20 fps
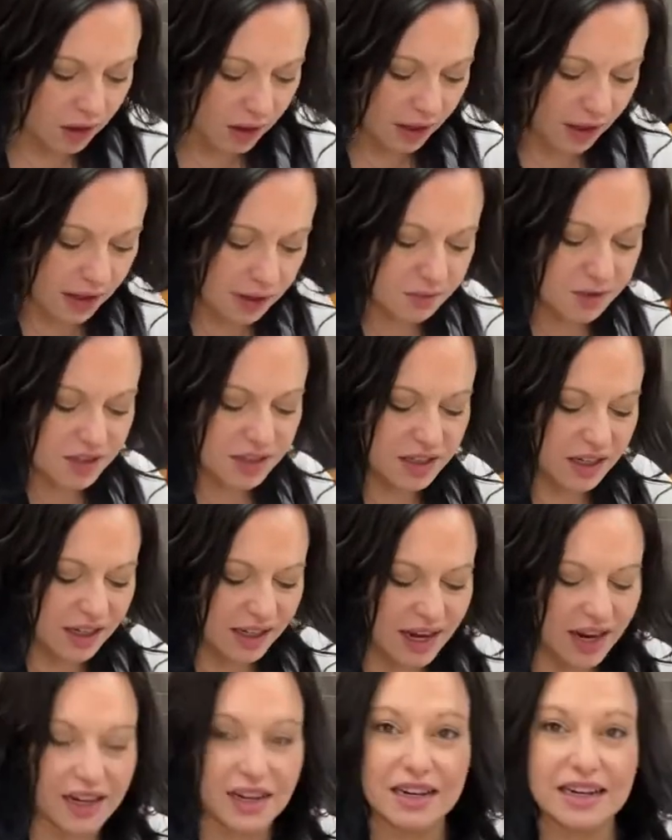And I'm just gonna
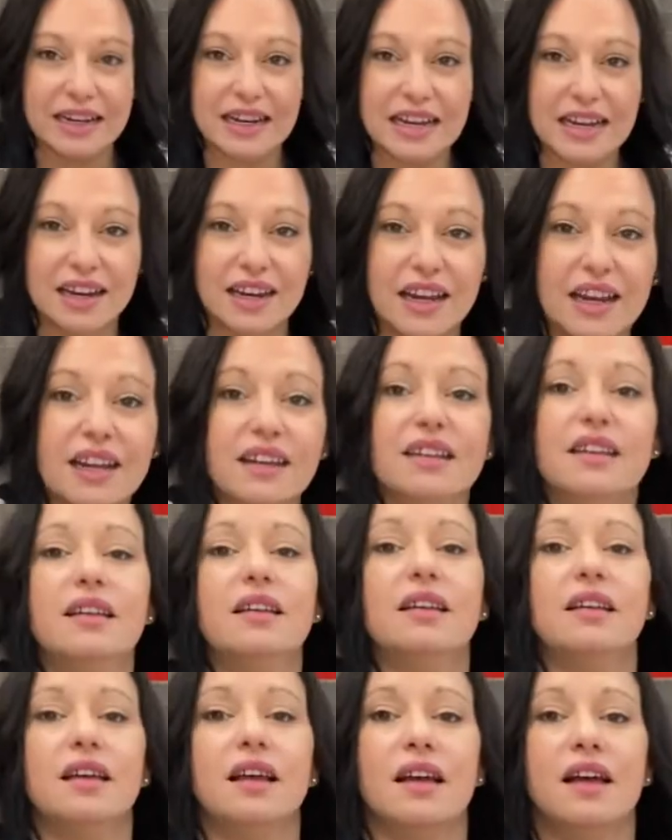kind of knead it
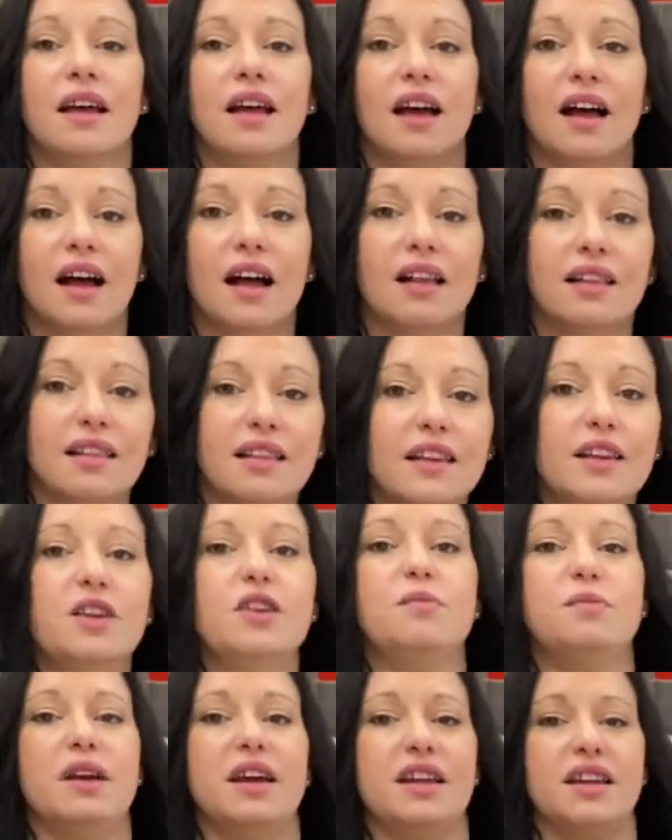a
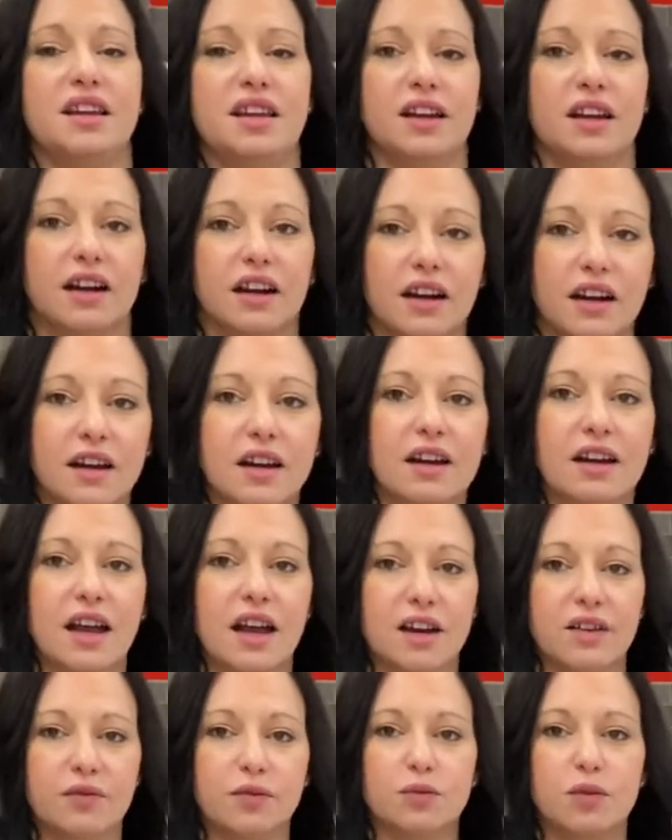little bit here,
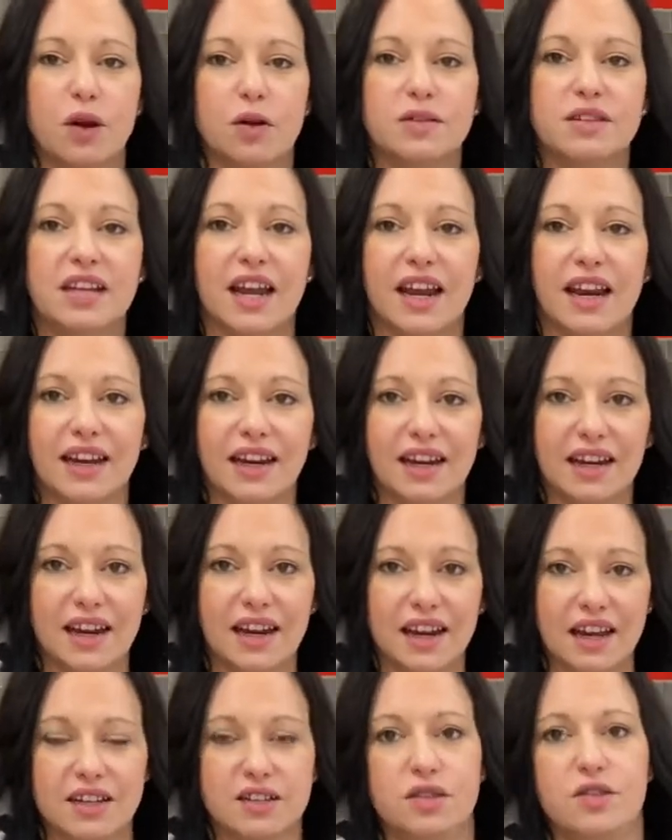kind of rotating
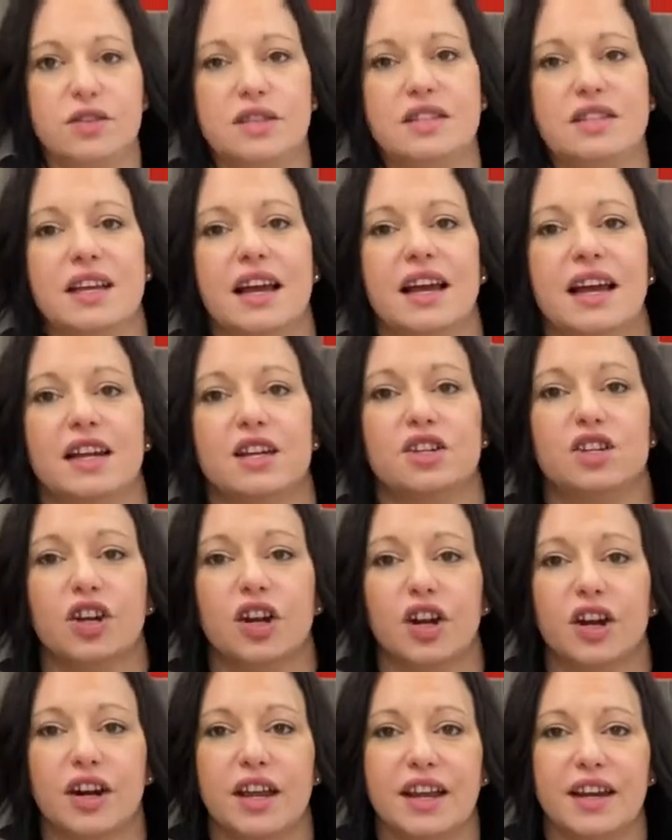it. As you can see, I kind of
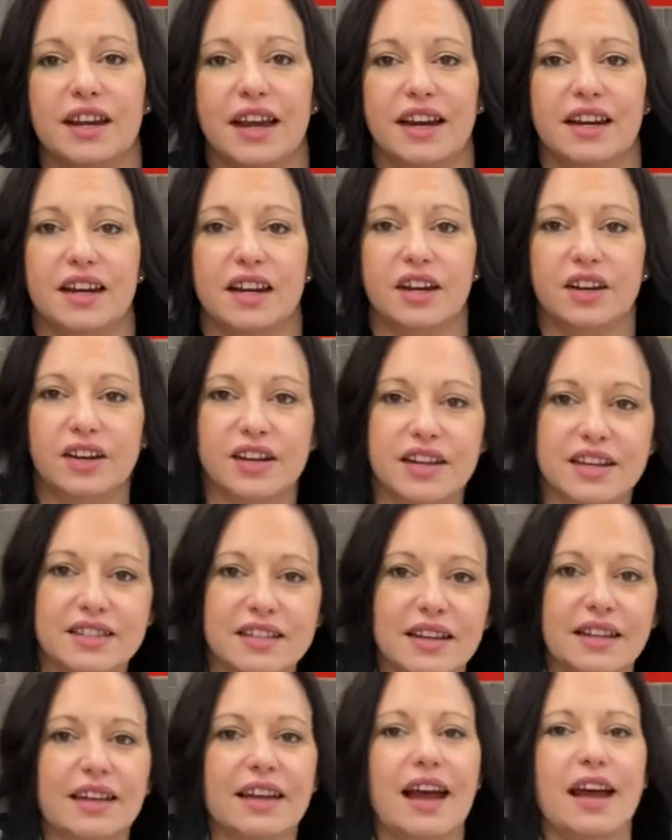turn it 90 degrees
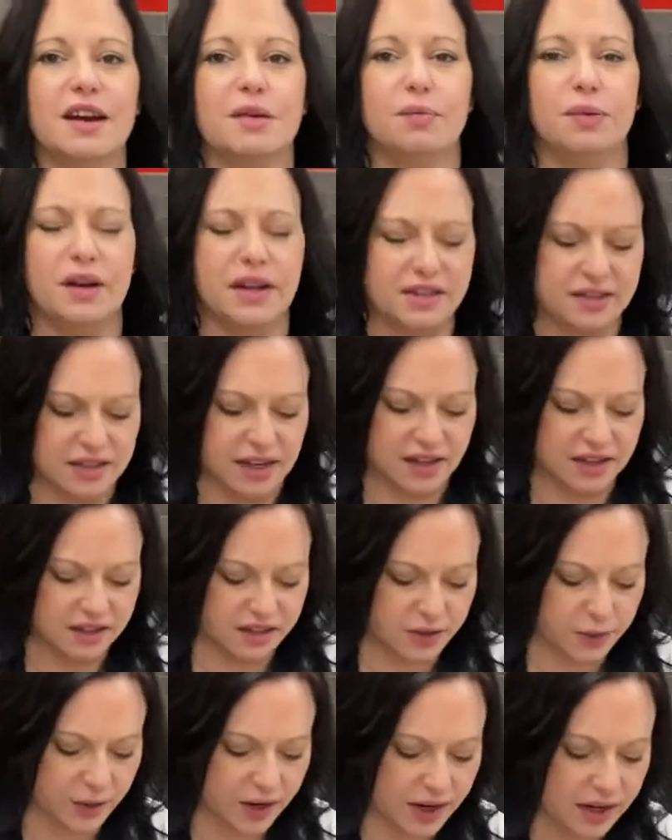and then kind of press
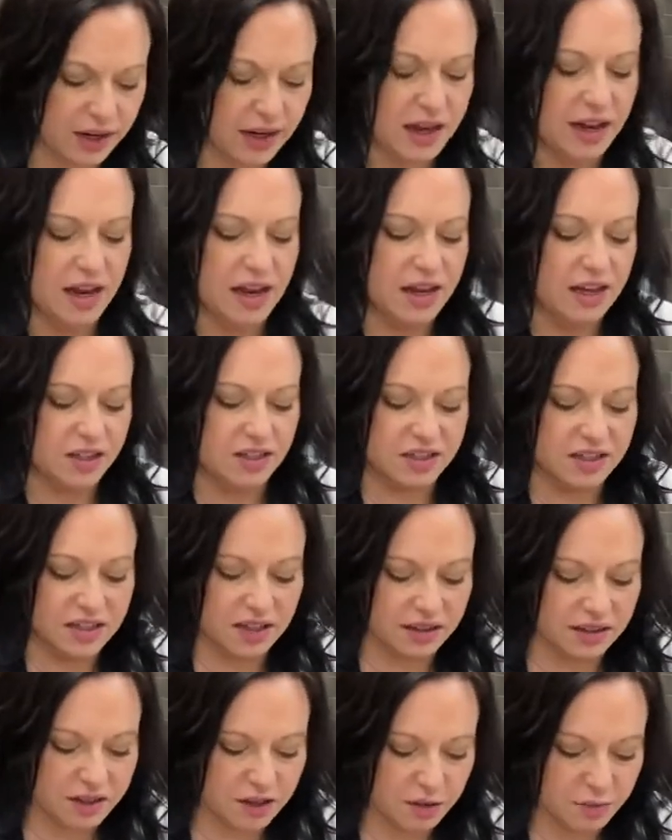into it just a
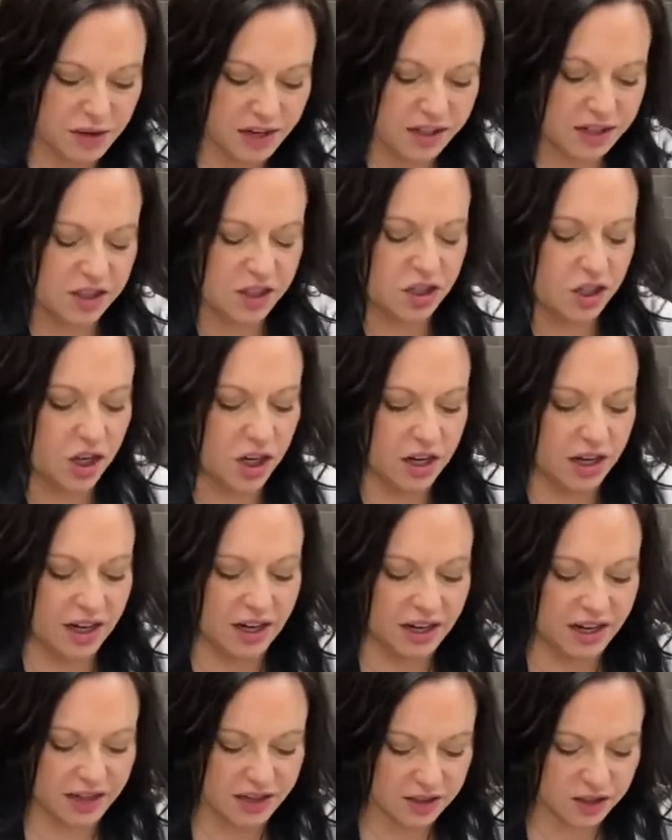little bit to turn
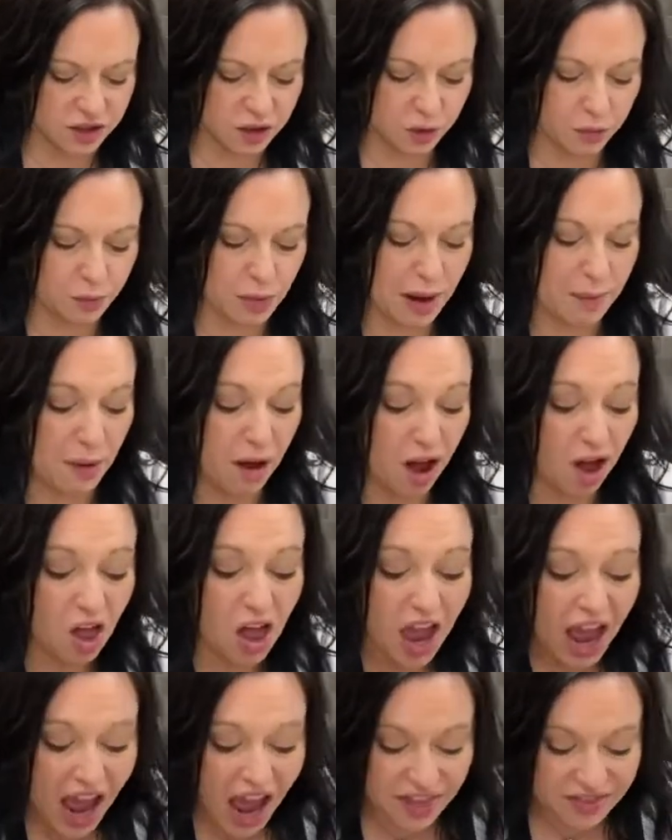it into my ball.
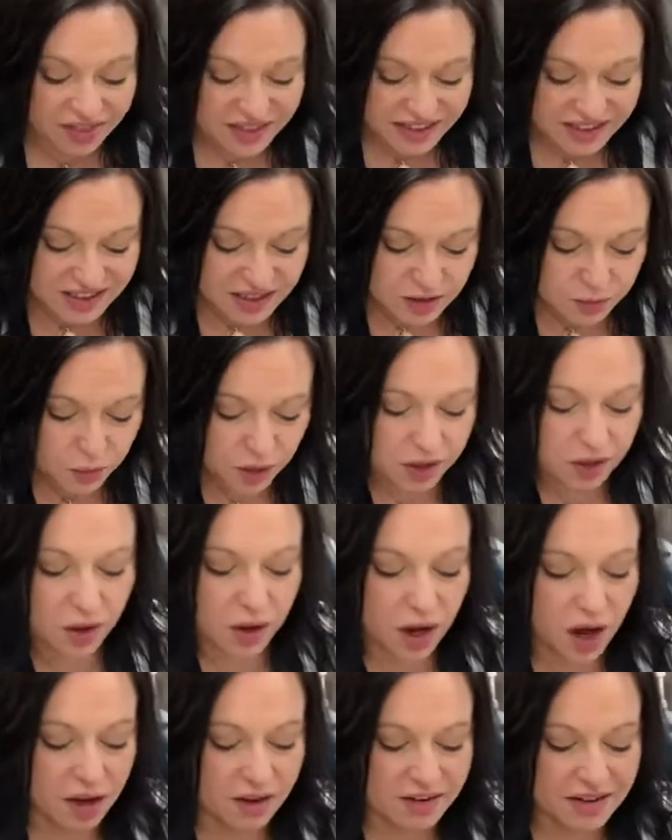And this is
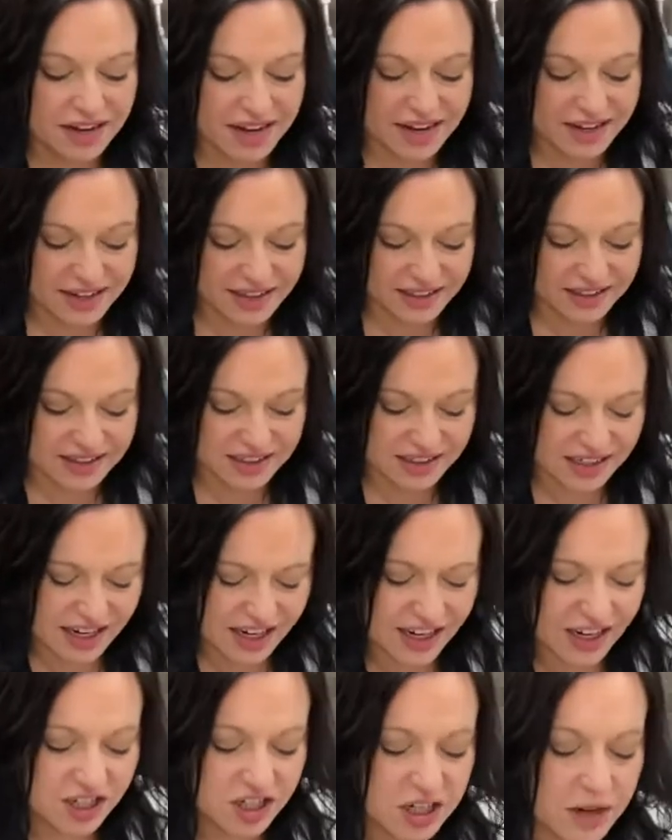where our kneading
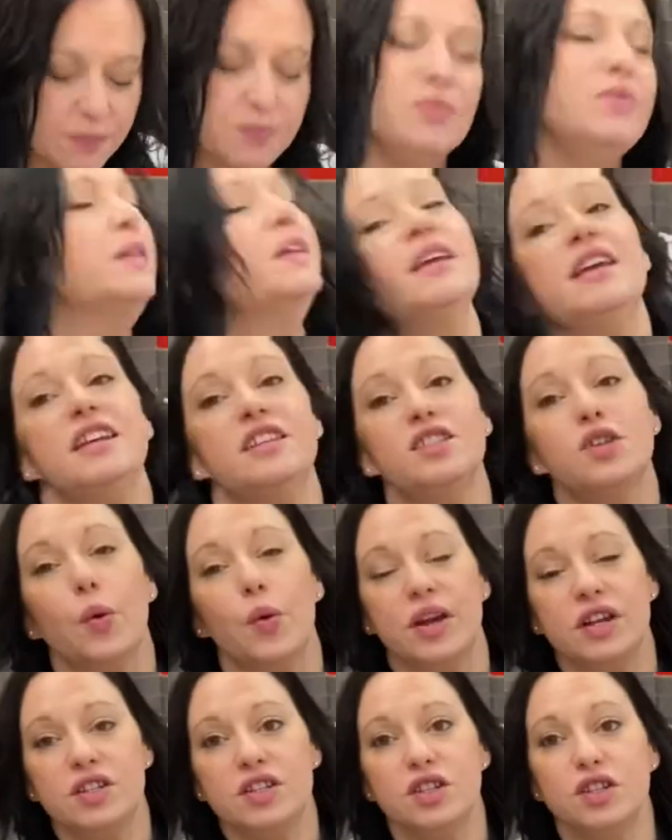stage is
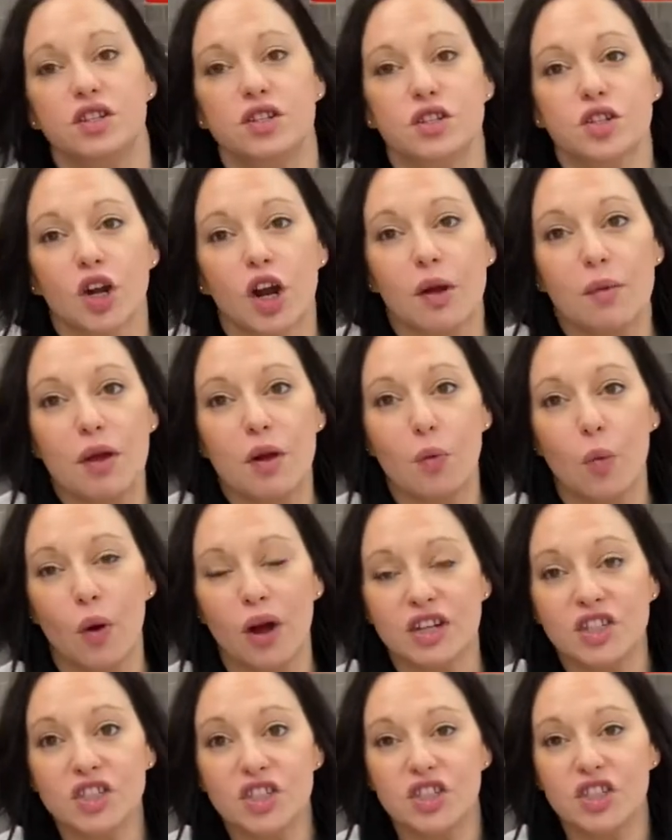going to determine
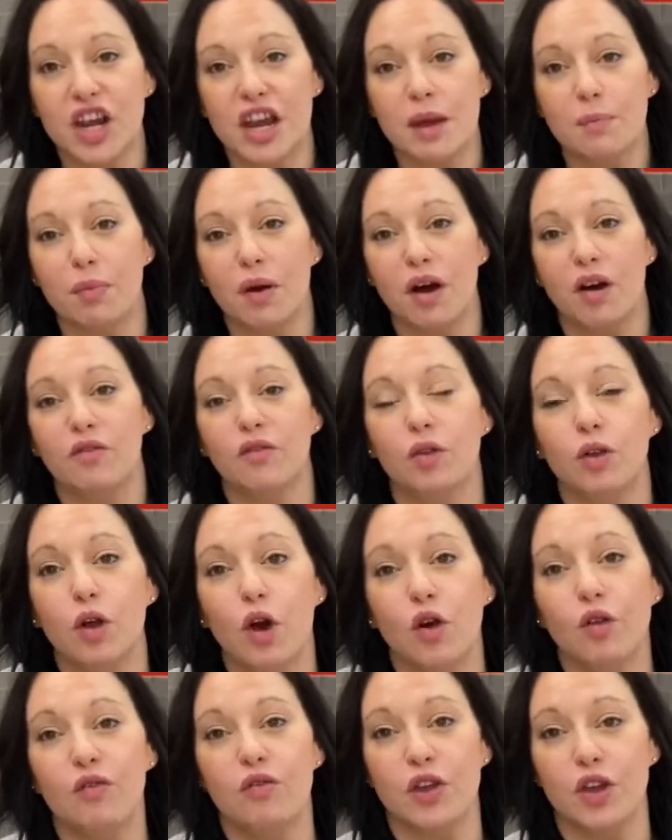what shape of
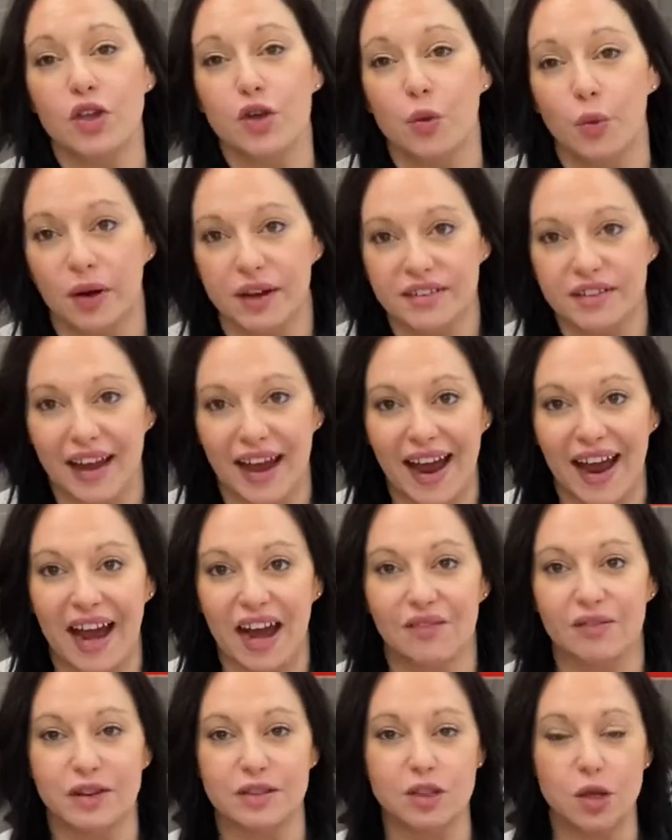loaf that you want to have.